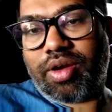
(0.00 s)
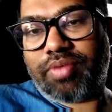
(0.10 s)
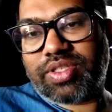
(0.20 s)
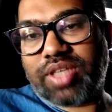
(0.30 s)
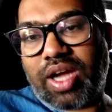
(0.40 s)

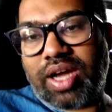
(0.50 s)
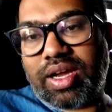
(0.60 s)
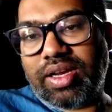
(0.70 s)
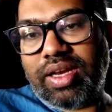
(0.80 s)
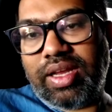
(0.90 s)
which are
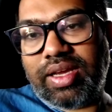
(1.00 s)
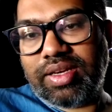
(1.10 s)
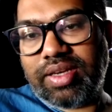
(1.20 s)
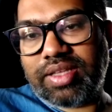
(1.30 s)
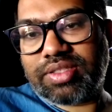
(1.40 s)
illegal
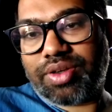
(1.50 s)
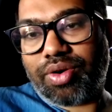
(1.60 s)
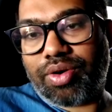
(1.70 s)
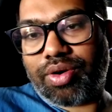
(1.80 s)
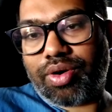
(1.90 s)
in nature
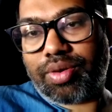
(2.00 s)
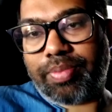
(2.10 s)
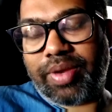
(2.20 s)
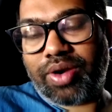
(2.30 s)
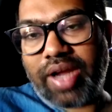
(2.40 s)
or
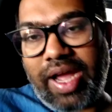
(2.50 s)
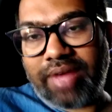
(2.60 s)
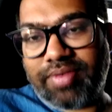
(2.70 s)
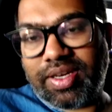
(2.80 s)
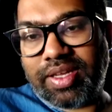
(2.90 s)
may not
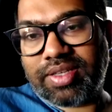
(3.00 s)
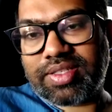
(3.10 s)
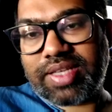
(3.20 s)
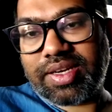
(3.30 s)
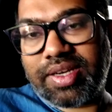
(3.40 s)
have a legal
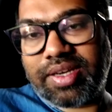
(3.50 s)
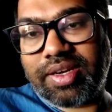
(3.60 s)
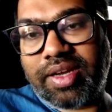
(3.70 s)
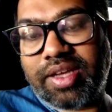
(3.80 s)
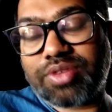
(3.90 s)
sanctity in
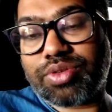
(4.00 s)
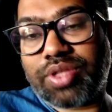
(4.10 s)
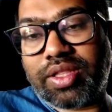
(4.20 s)
India. So